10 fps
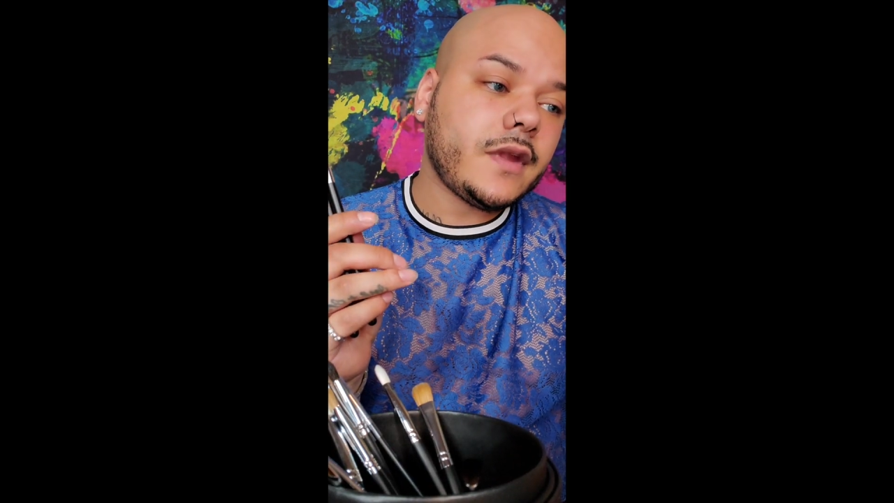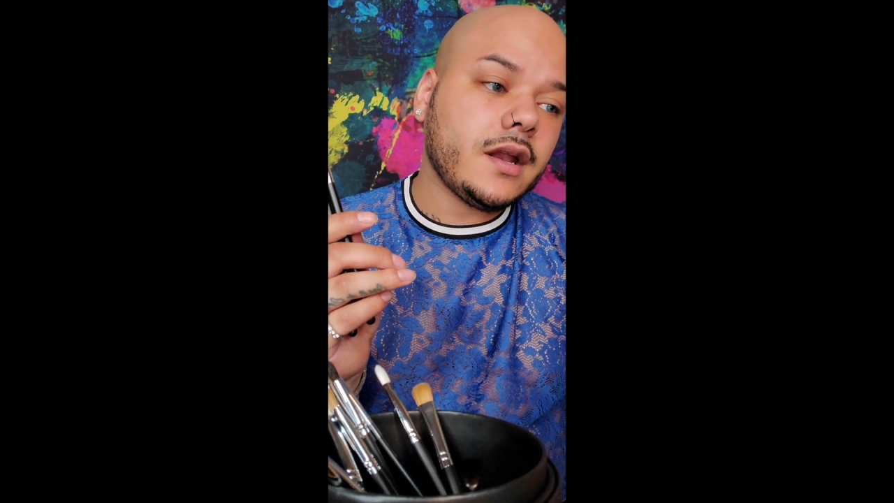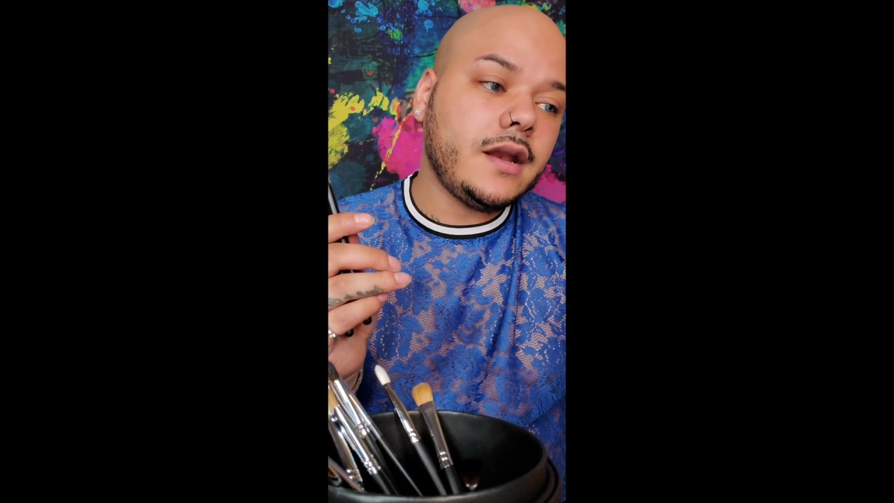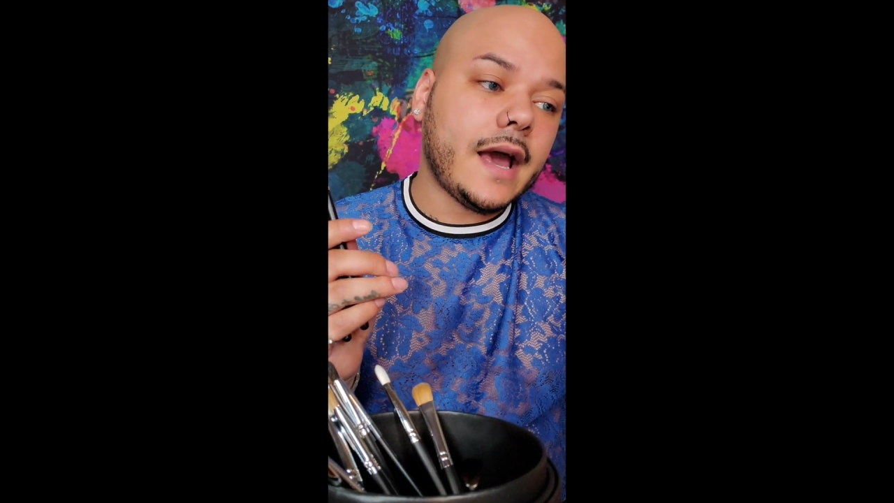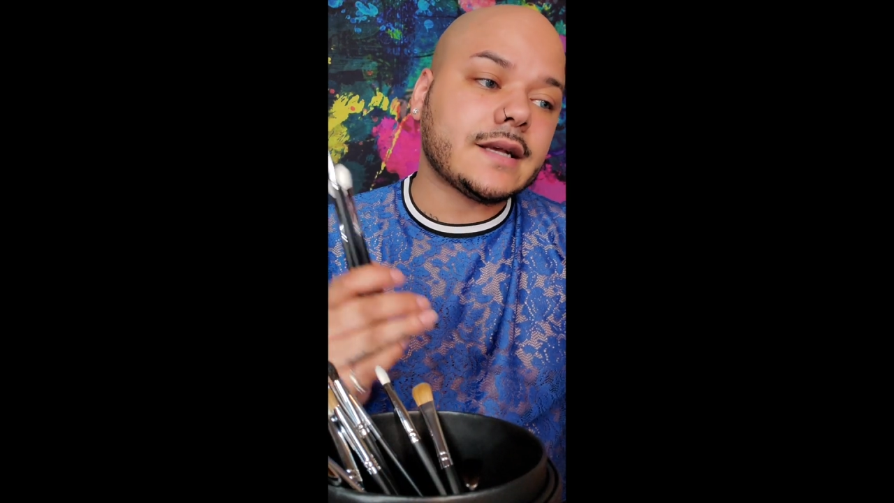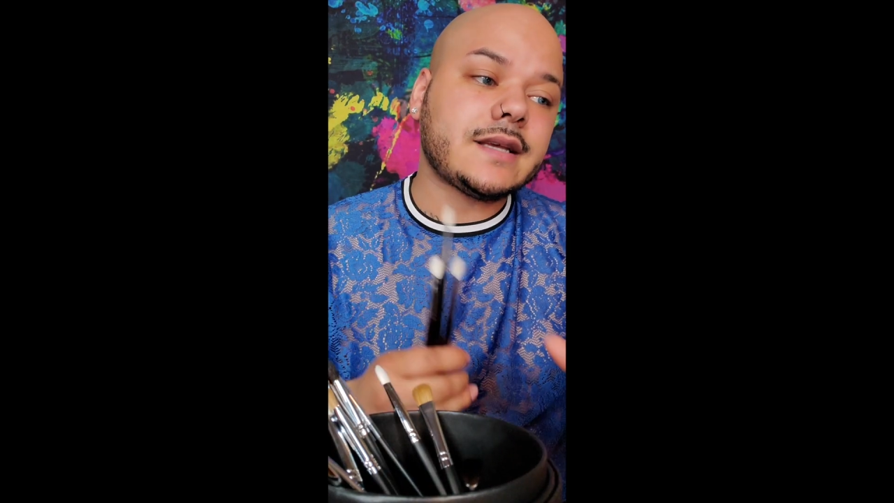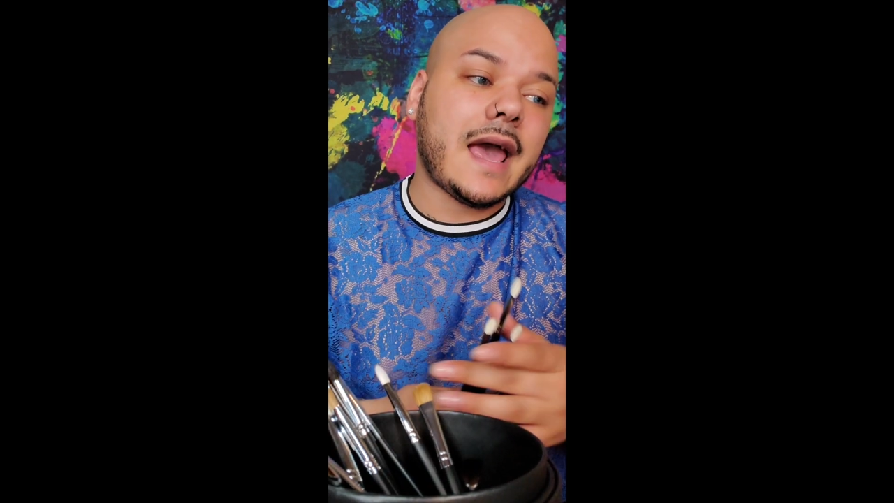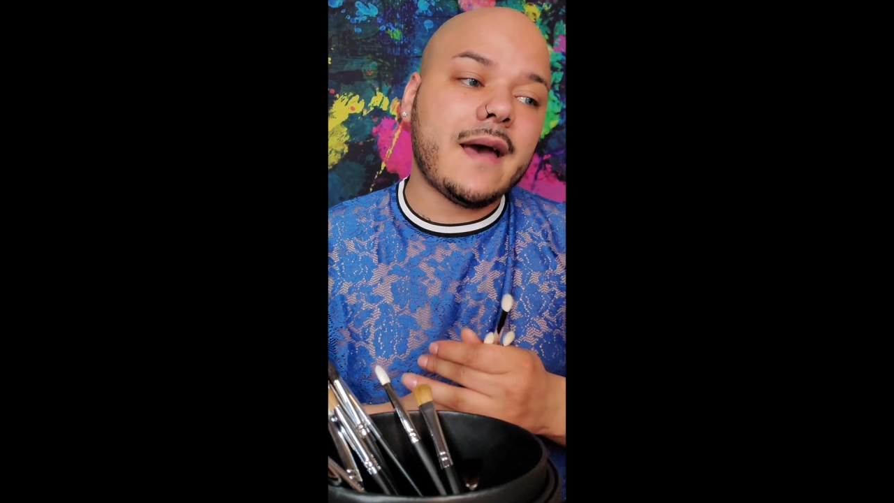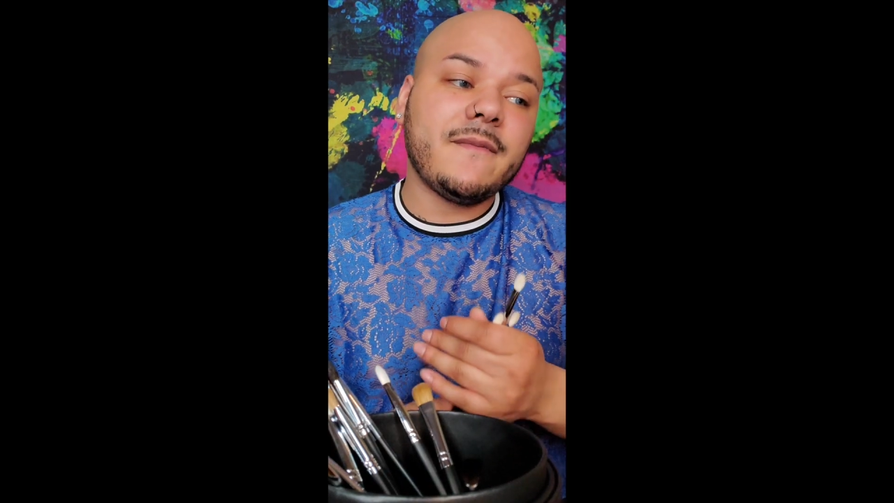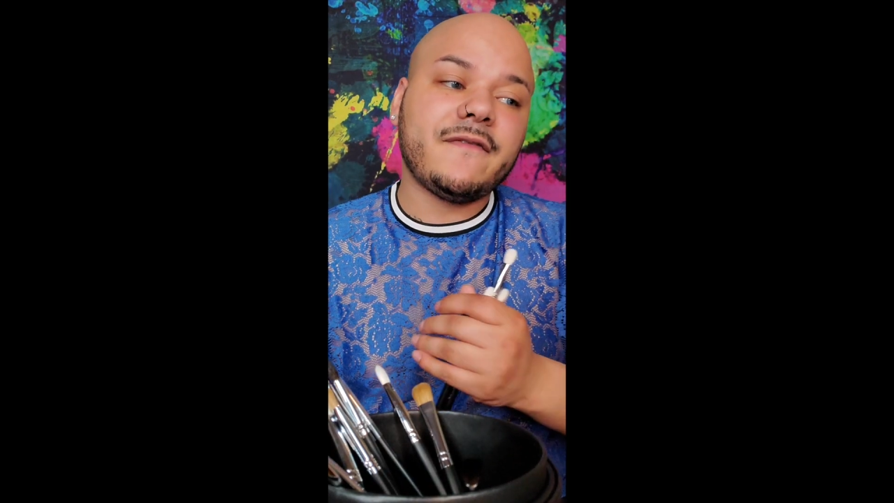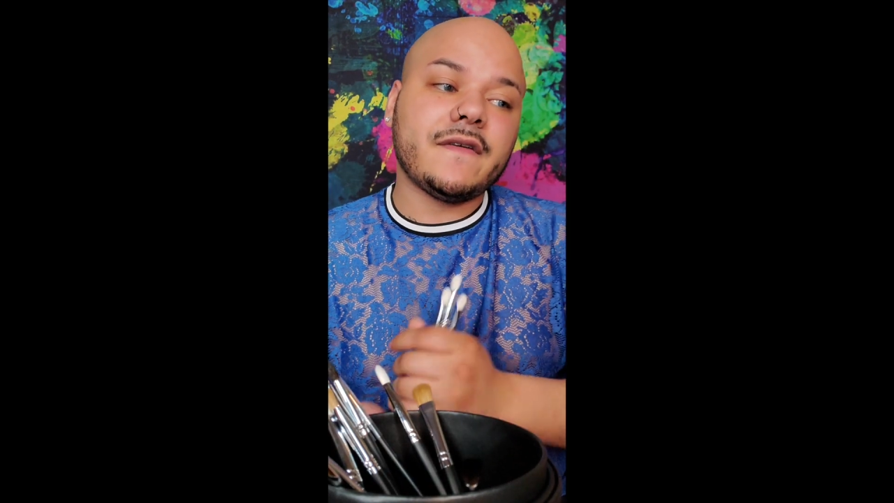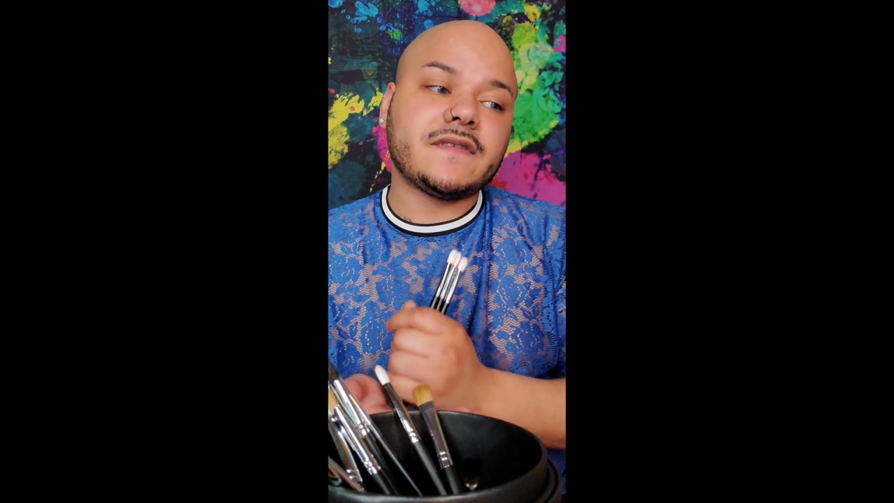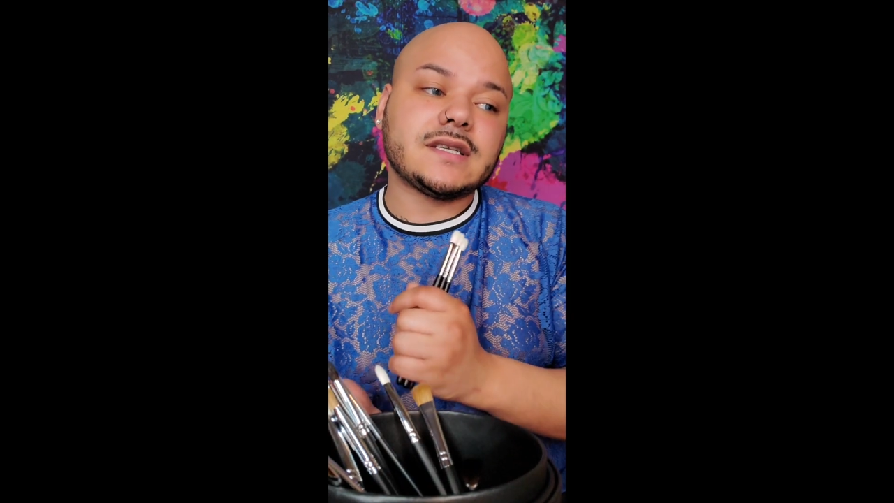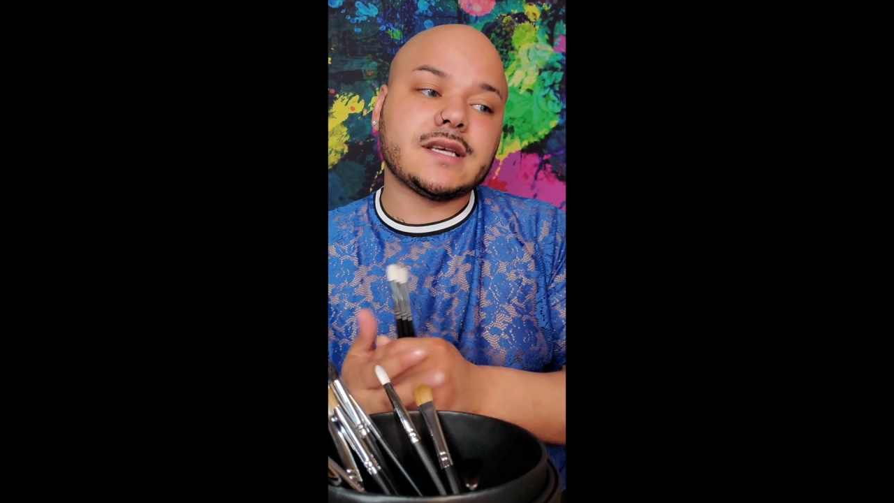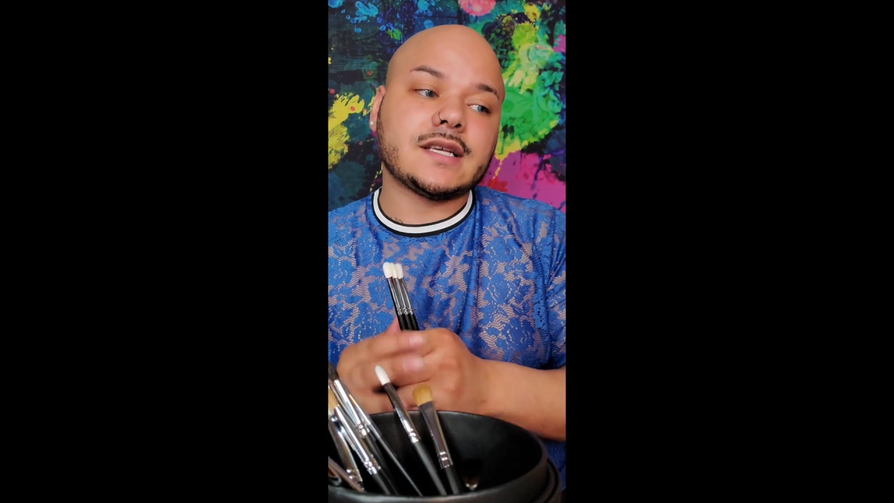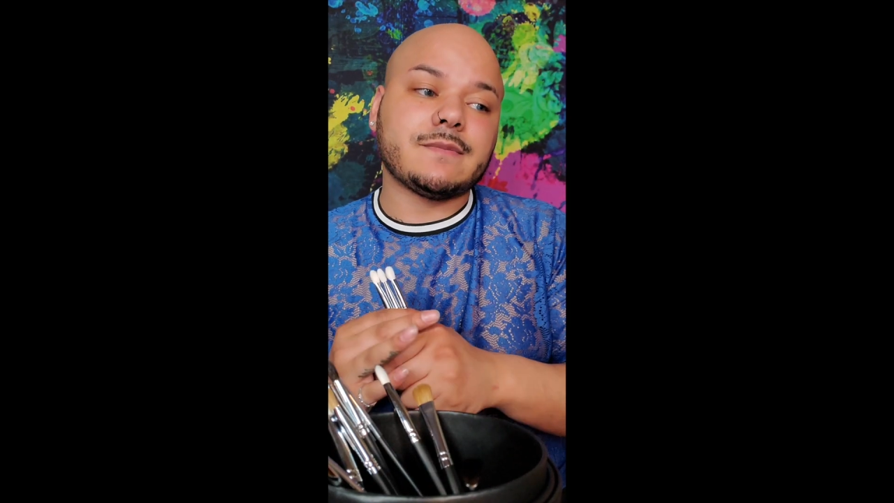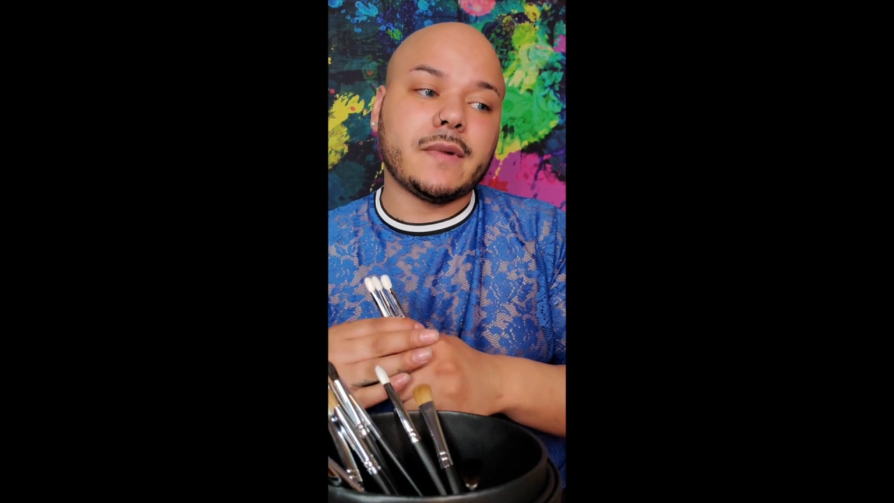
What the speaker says: Next, M56